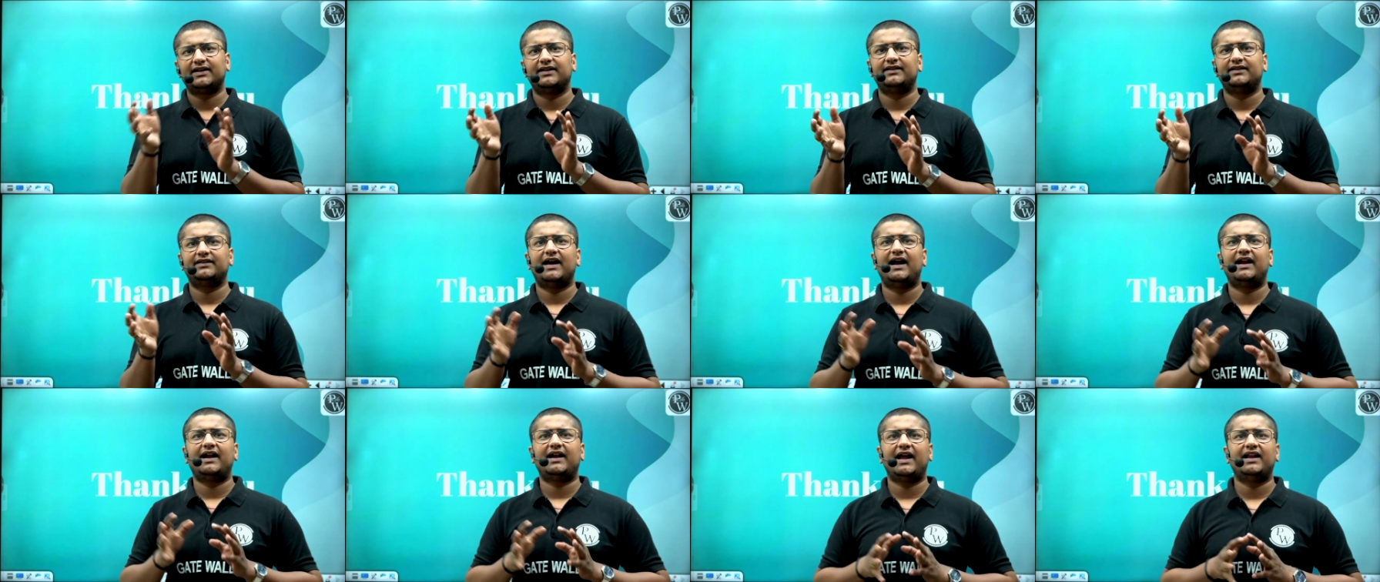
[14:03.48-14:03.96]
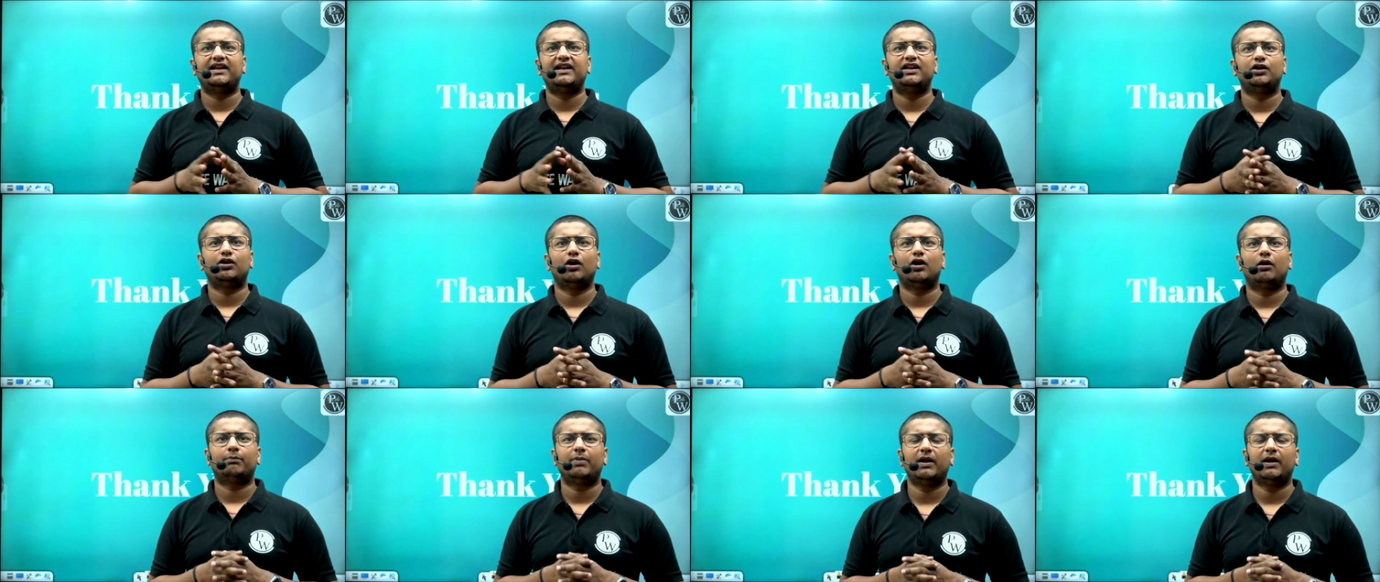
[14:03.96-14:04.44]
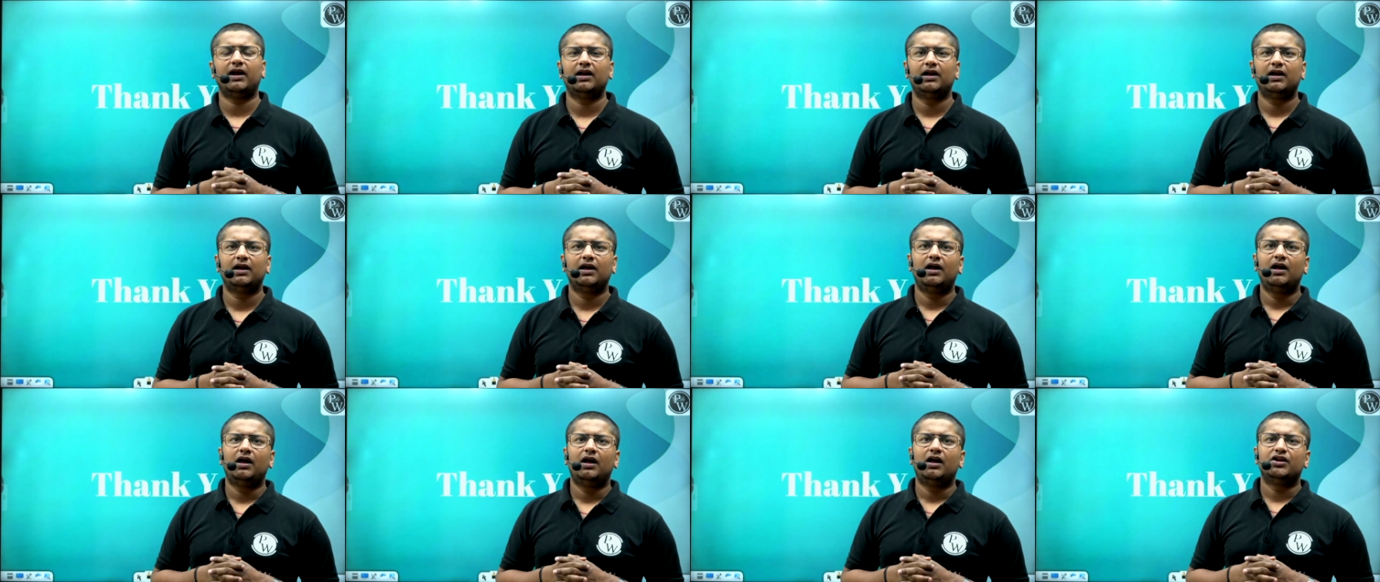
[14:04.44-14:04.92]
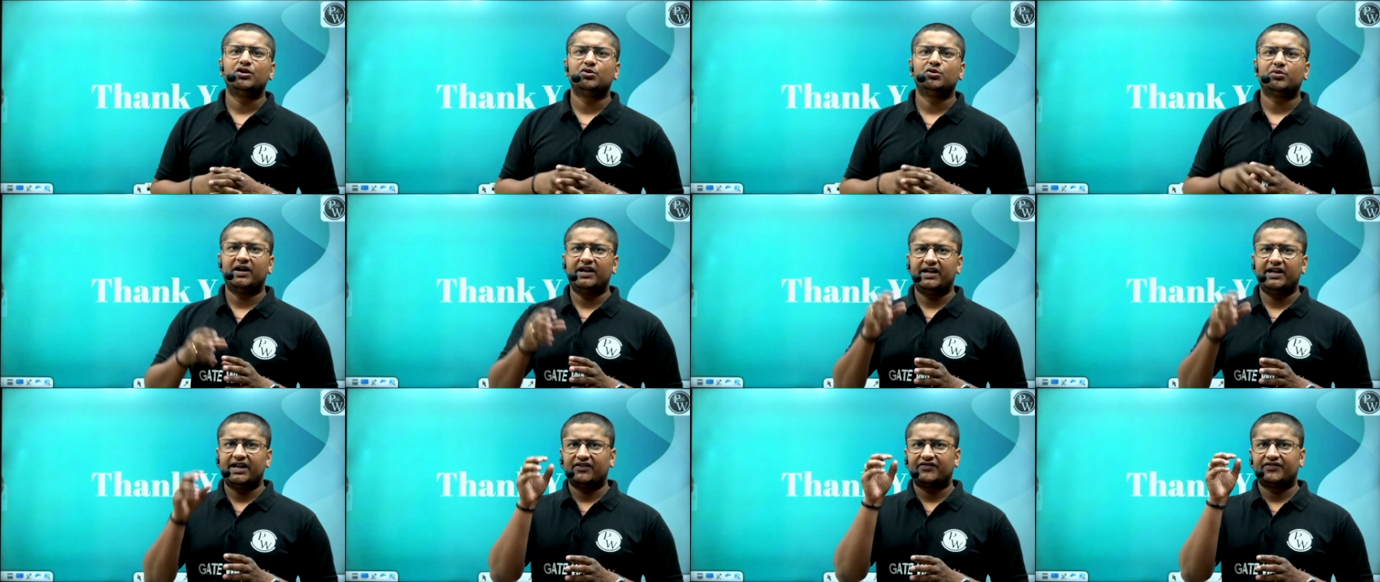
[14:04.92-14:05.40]
that any topic you can
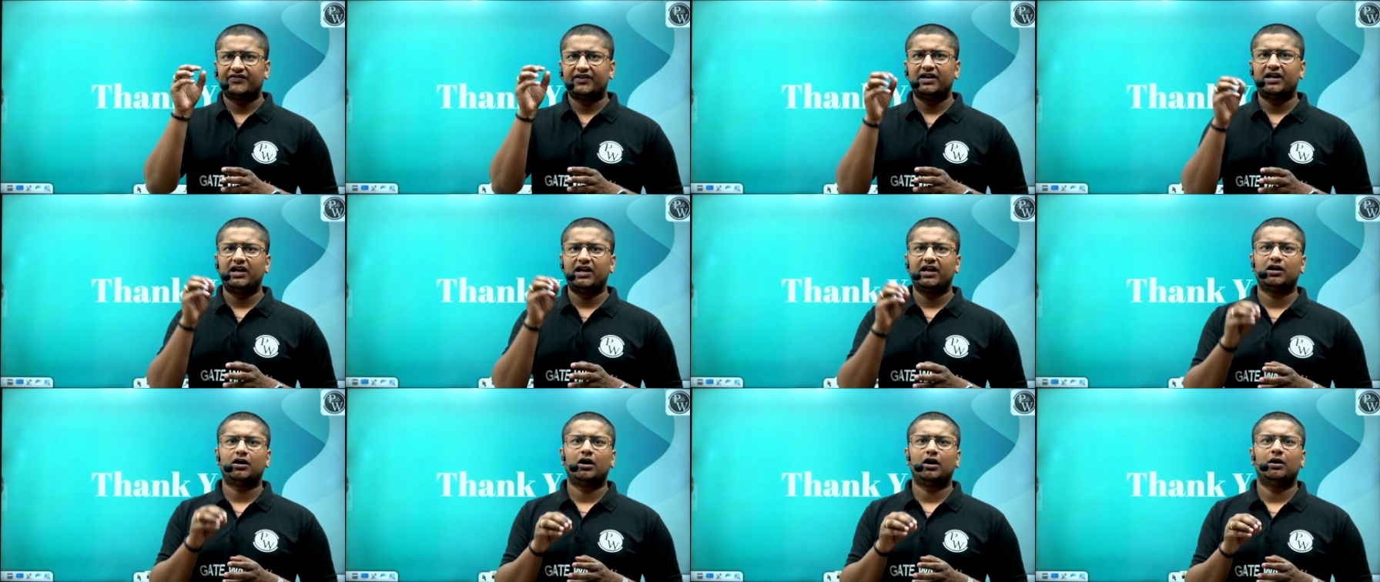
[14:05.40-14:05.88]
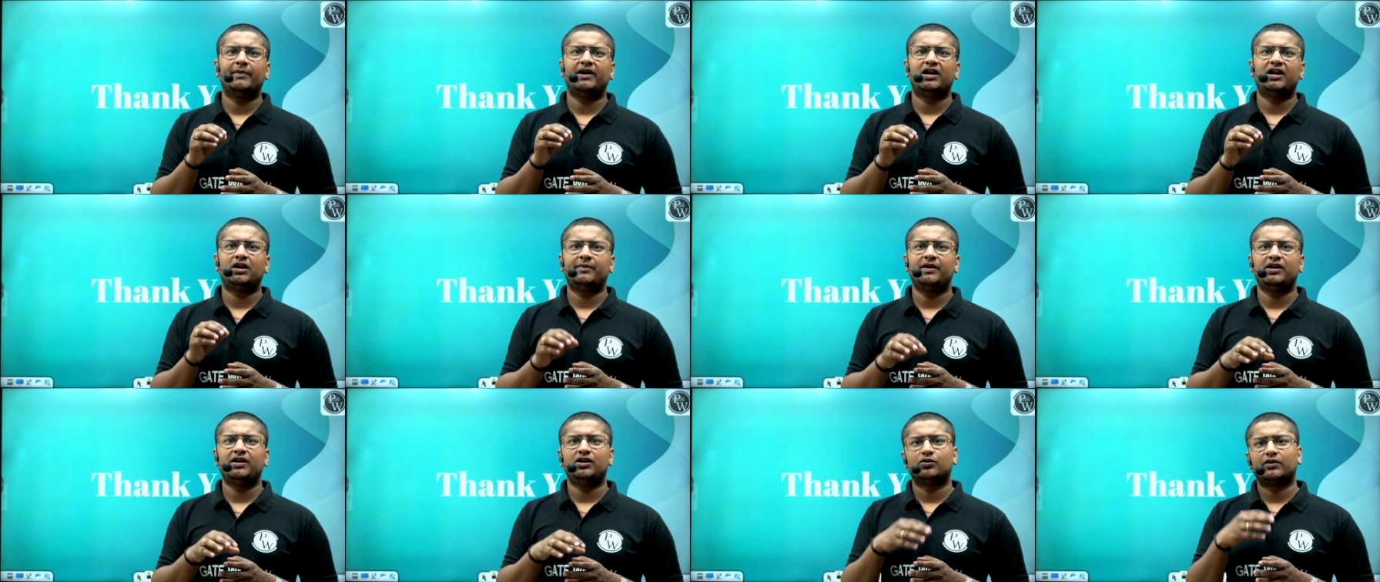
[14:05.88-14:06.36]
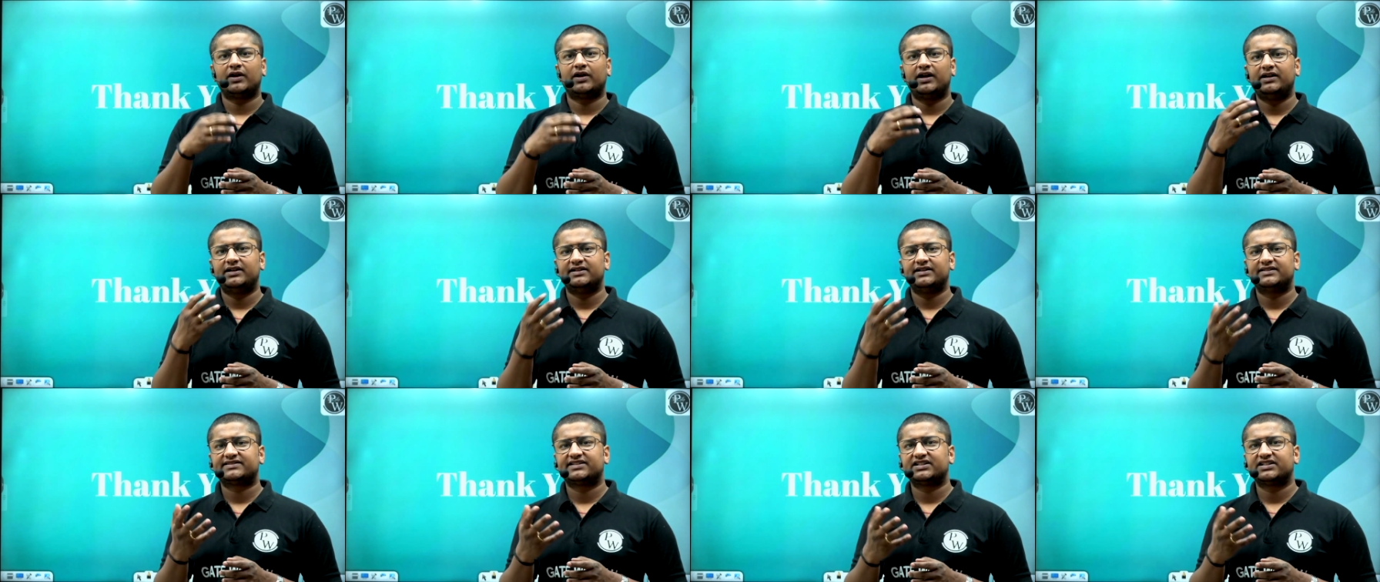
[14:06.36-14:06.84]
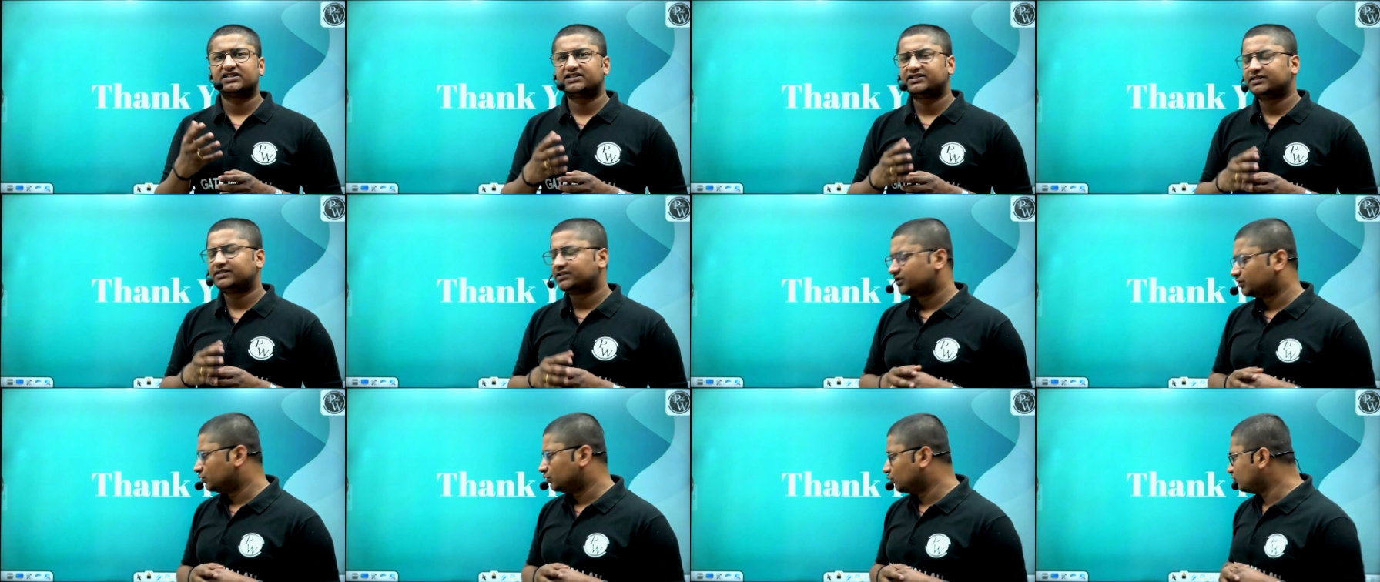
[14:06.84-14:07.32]
definitely comment me you can discuss
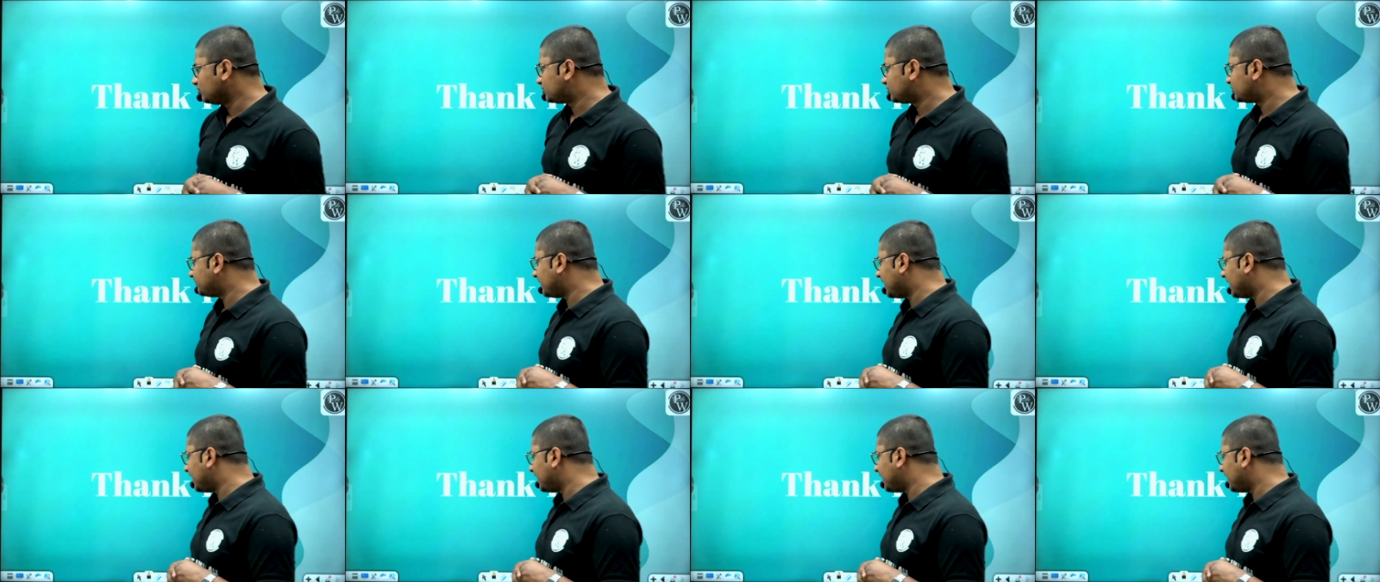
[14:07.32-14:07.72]
those part